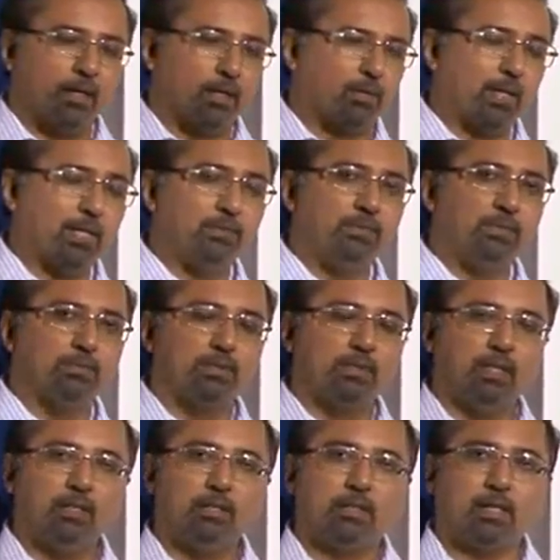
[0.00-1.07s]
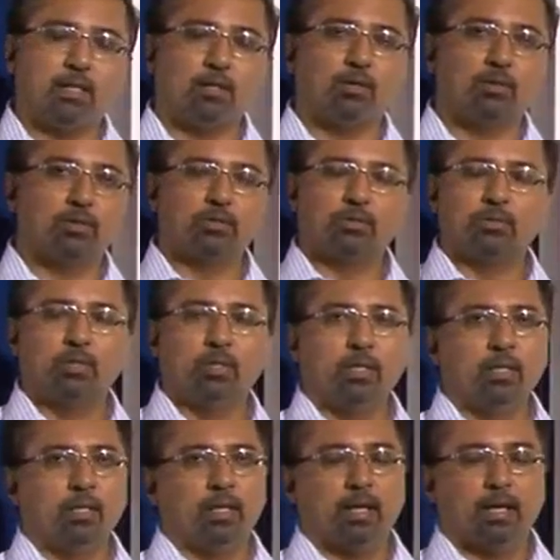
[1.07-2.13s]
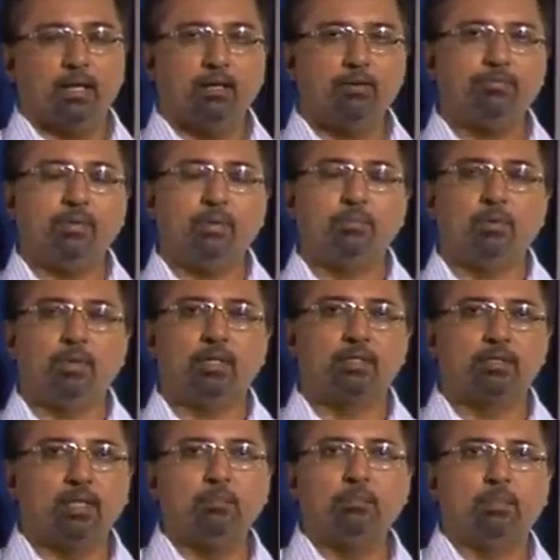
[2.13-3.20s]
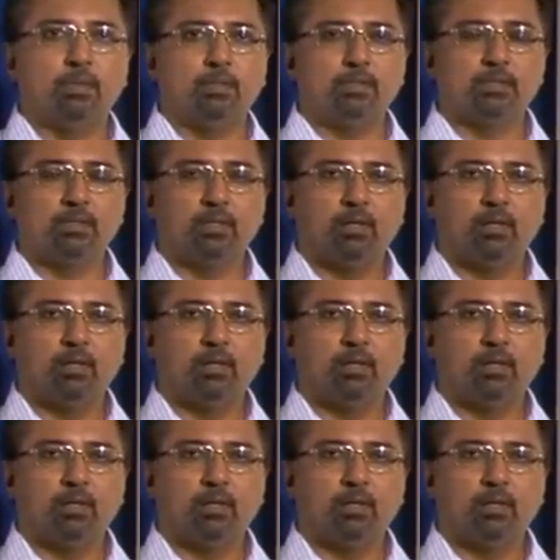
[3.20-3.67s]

Now as we have seen there are enough and more examples